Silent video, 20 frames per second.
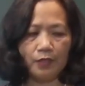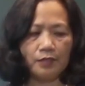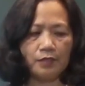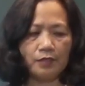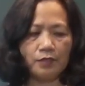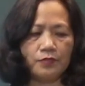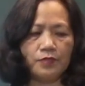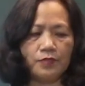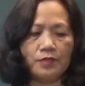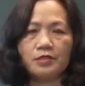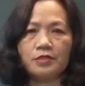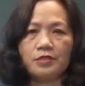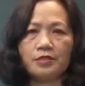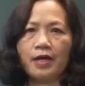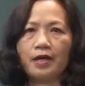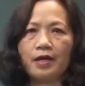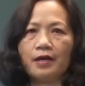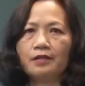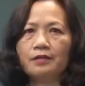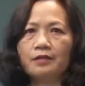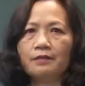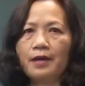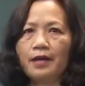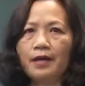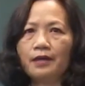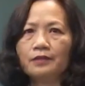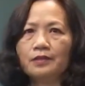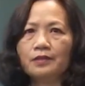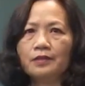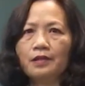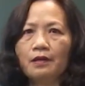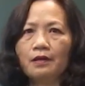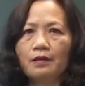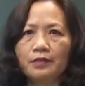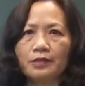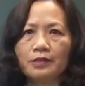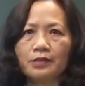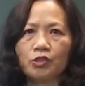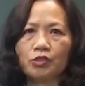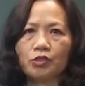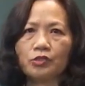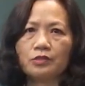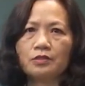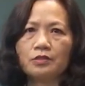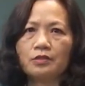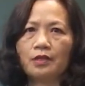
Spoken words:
So these are about the knowledge